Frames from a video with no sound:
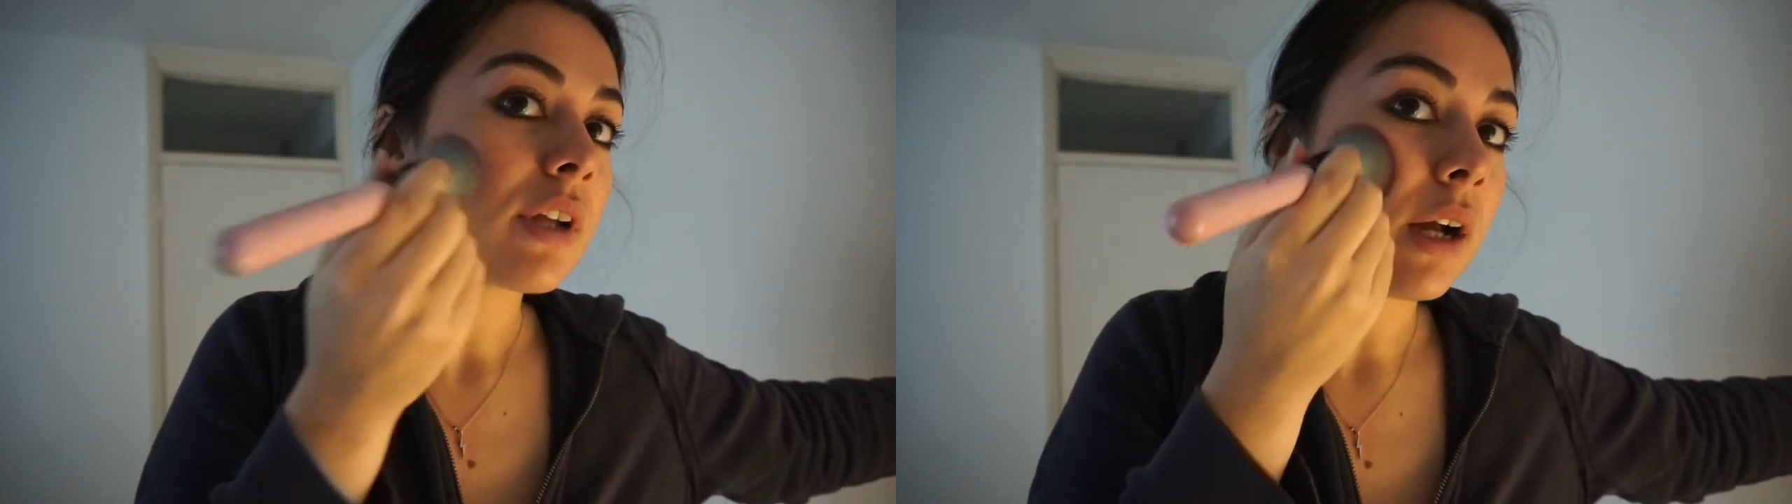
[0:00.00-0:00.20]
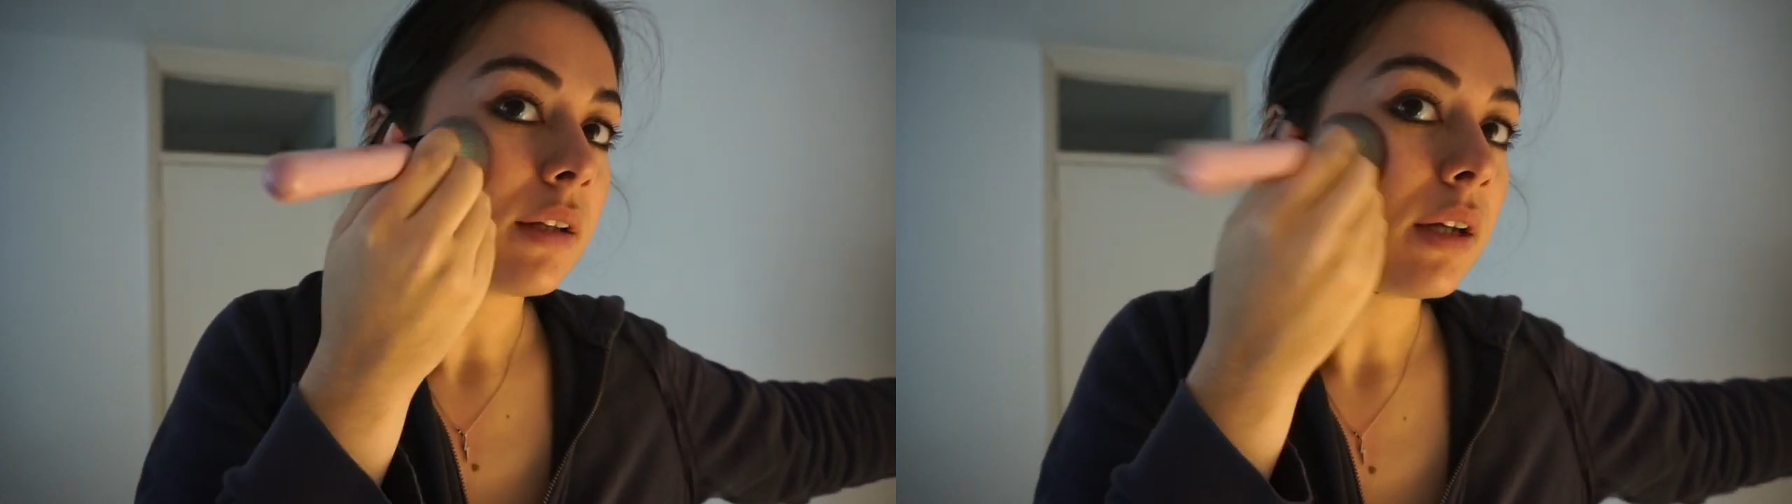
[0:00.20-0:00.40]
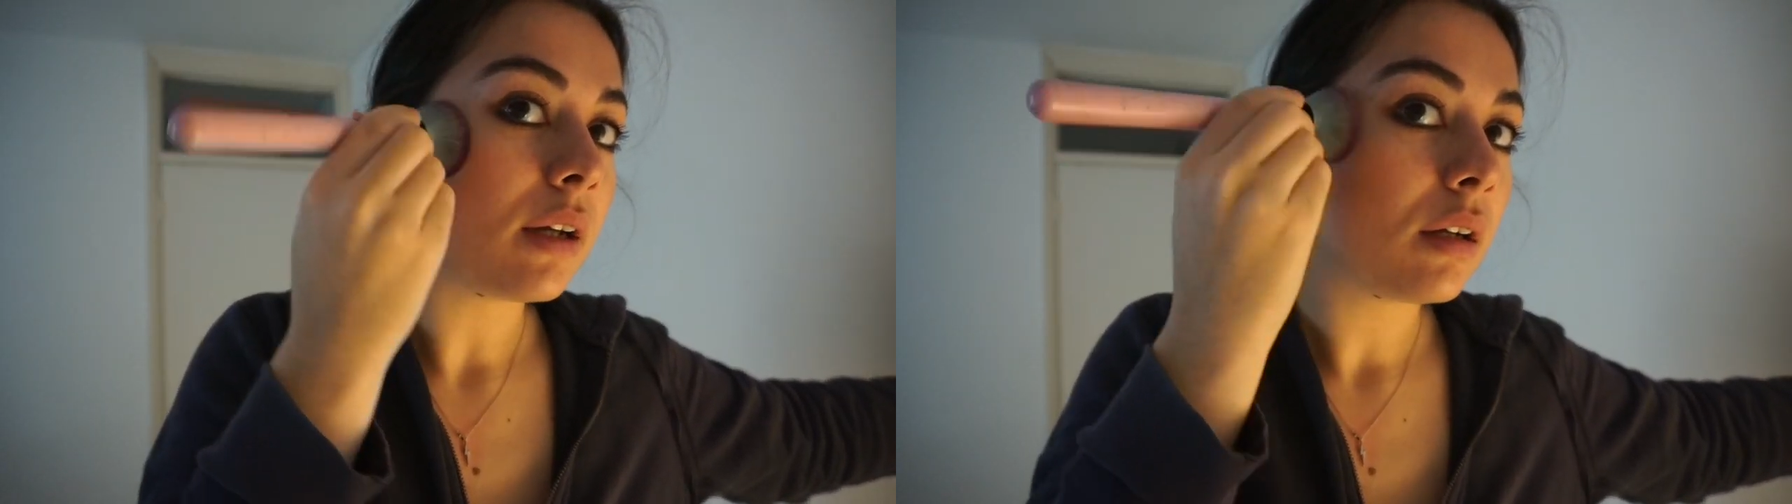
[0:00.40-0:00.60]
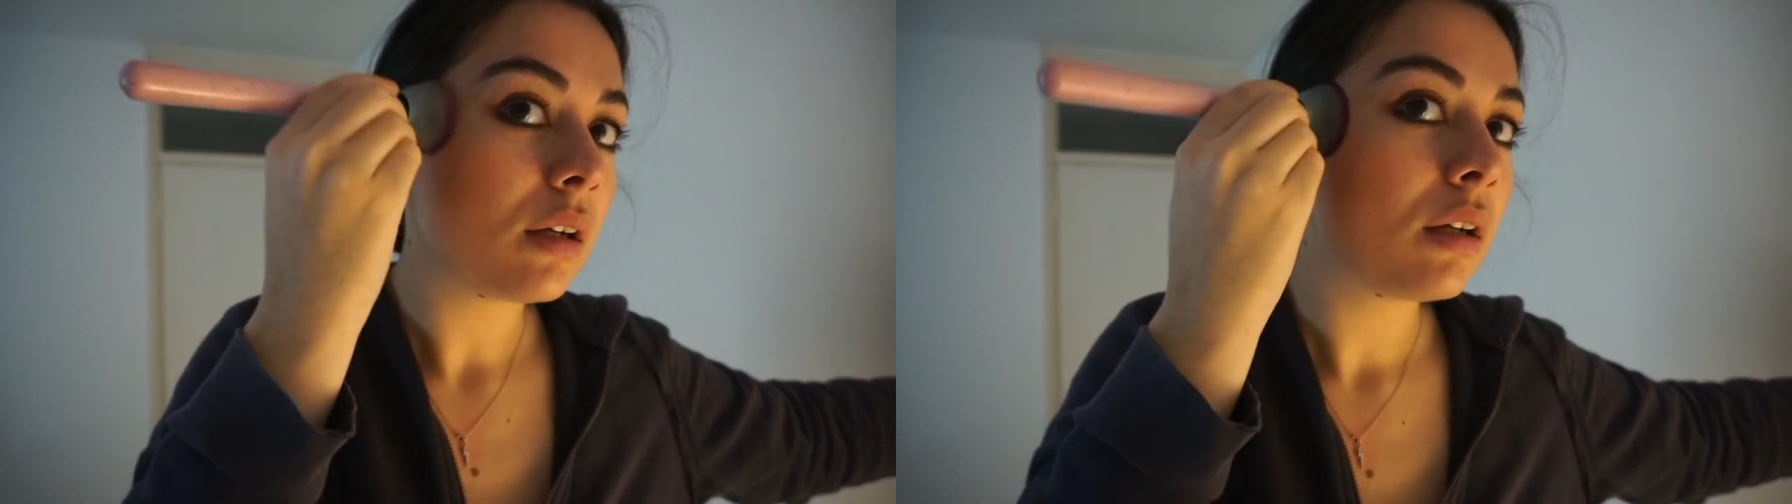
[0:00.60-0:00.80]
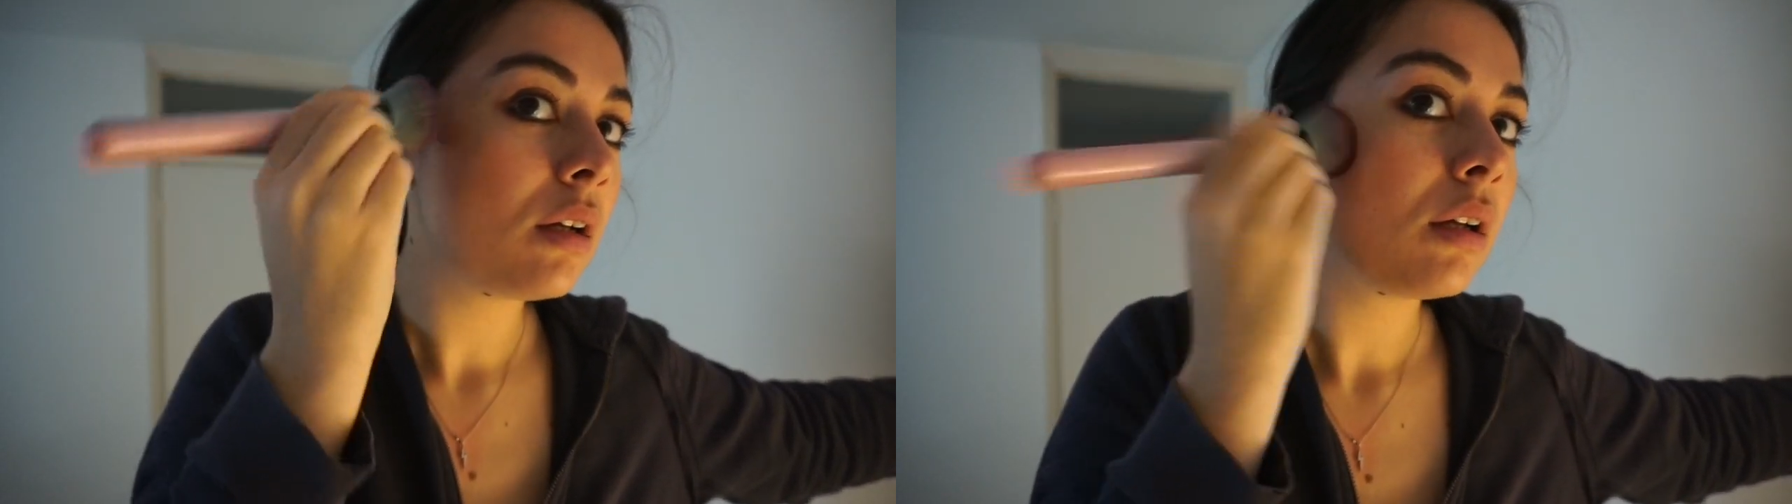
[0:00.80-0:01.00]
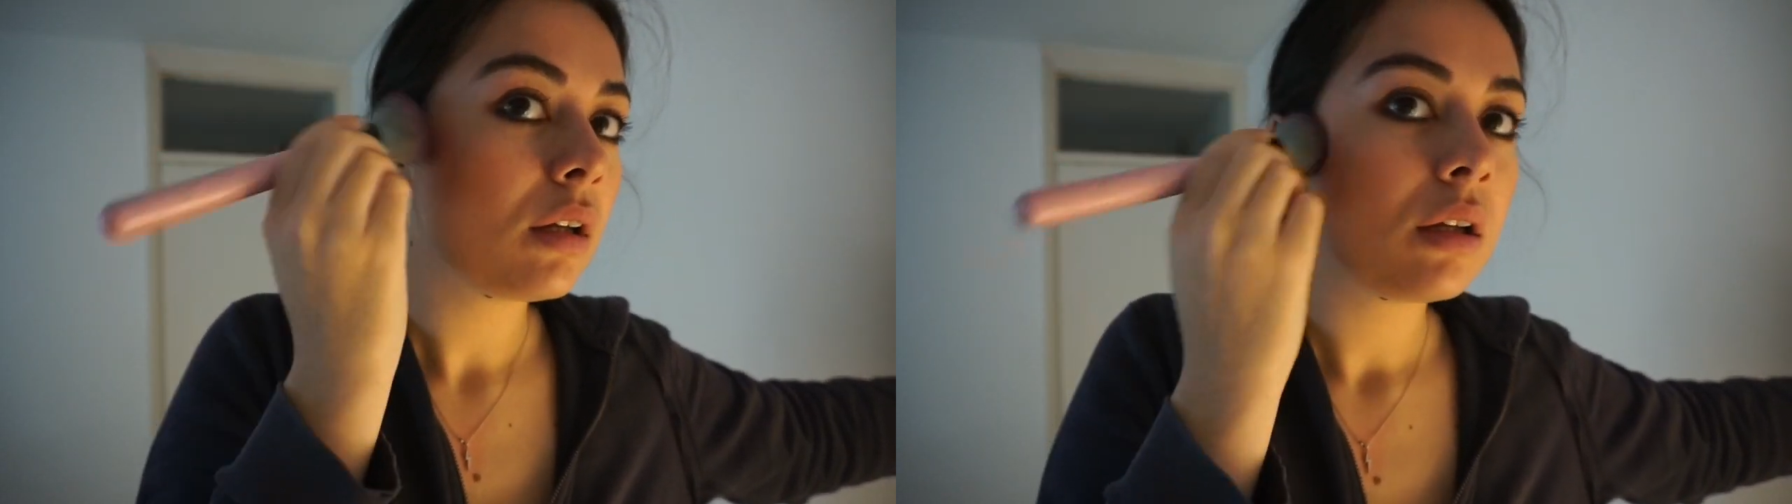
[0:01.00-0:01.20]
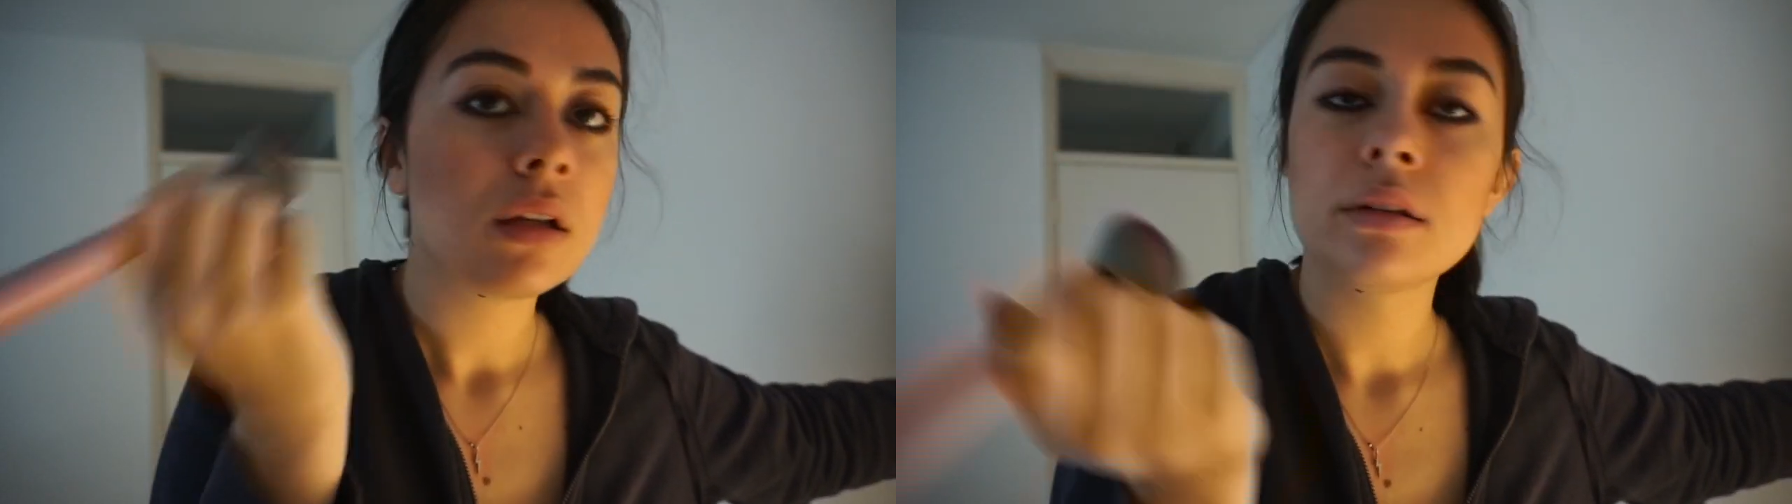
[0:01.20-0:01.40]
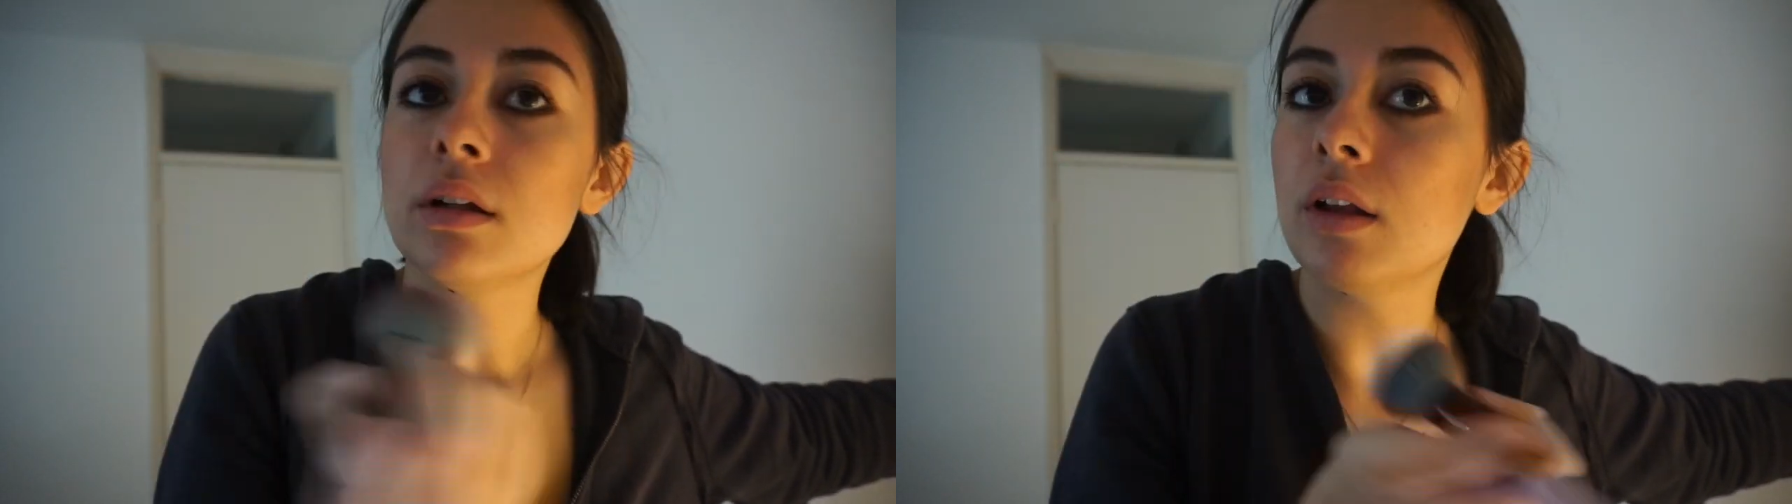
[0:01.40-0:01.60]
adding the